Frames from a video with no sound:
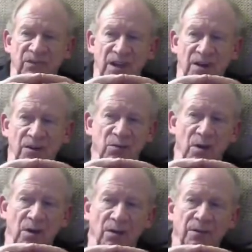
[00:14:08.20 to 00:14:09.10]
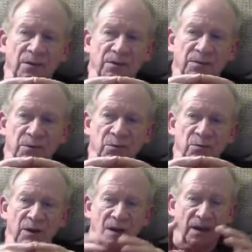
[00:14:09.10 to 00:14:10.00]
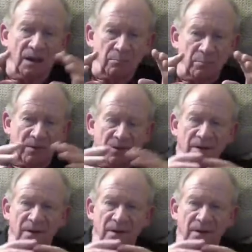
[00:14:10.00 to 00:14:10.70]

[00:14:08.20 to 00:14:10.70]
10 or 12 years old up,